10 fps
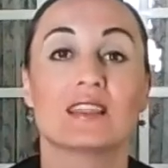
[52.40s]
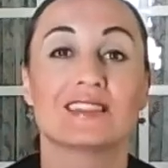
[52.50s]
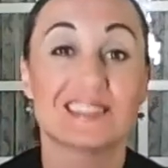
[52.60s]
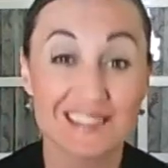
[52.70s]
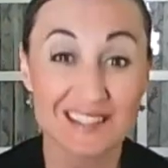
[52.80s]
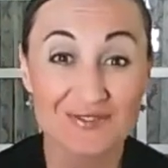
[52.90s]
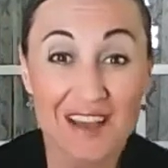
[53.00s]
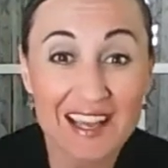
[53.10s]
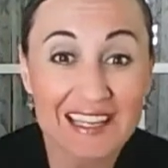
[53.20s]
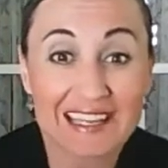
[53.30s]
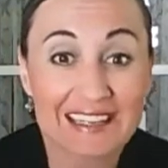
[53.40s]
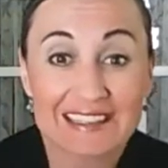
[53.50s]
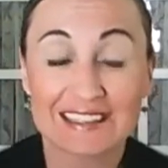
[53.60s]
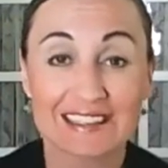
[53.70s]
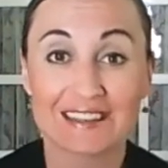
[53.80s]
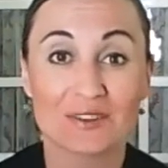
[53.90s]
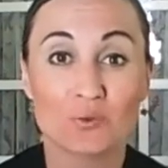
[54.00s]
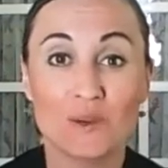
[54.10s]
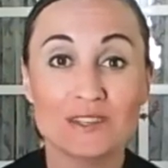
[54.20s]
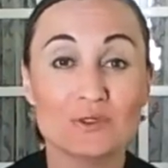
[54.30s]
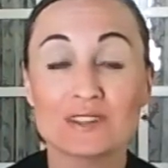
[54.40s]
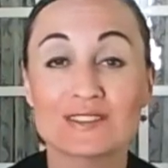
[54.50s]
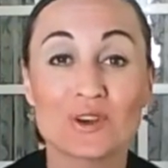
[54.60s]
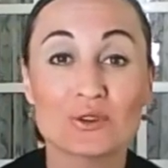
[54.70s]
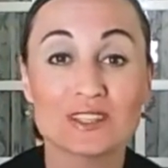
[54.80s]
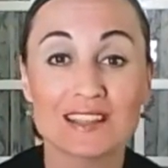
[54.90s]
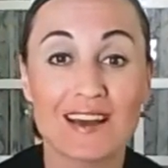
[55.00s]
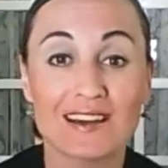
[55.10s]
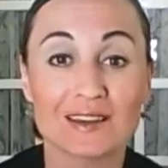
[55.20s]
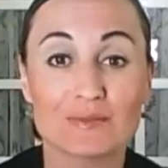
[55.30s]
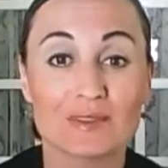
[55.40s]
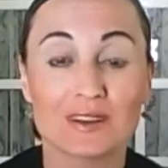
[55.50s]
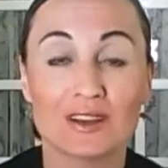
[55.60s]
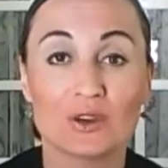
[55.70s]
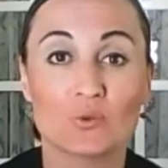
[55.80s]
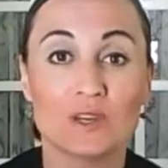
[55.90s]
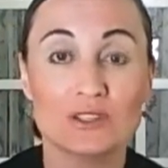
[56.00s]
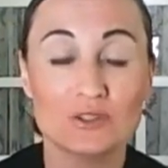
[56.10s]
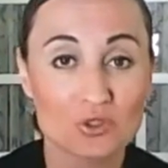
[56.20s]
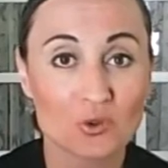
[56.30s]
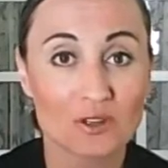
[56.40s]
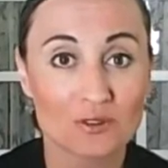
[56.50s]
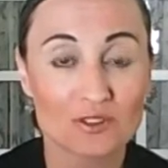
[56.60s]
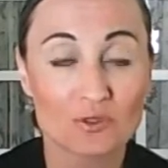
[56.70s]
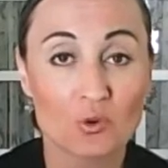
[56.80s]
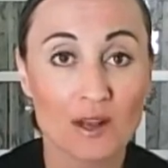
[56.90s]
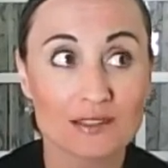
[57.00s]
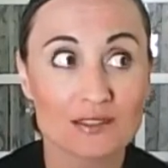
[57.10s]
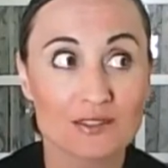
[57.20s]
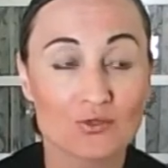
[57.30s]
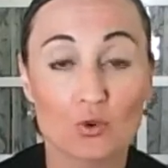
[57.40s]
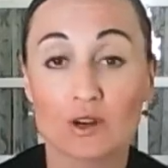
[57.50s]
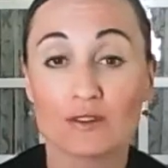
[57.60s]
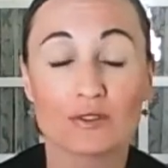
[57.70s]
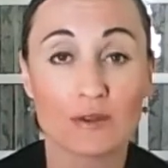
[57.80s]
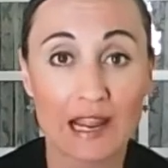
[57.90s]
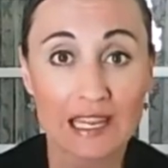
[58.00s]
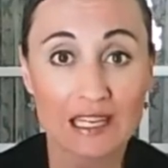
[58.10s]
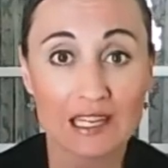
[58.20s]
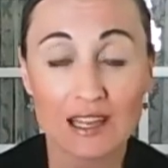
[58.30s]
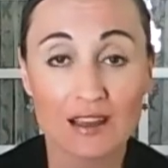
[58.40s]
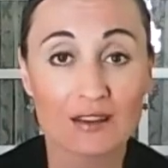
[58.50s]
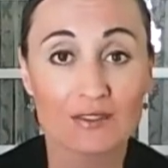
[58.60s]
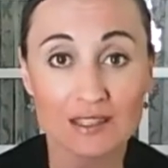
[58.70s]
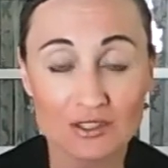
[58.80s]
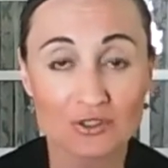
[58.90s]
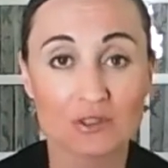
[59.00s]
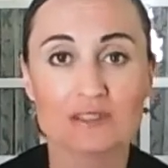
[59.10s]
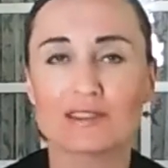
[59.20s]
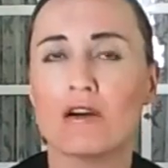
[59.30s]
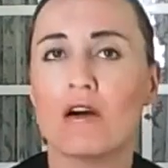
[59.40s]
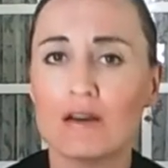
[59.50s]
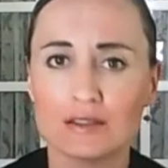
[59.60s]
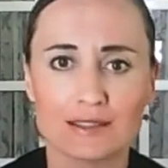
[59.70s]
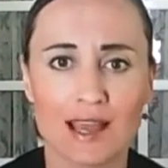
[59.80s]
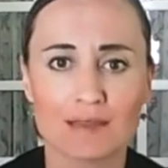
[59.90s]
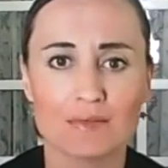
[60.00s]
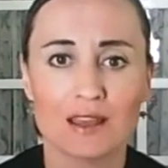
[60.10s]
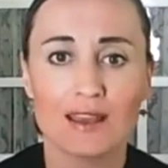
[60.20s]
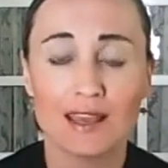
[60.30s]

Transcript: This is fine. We do this all the time. We do short notice requests for a variety of industries all the time.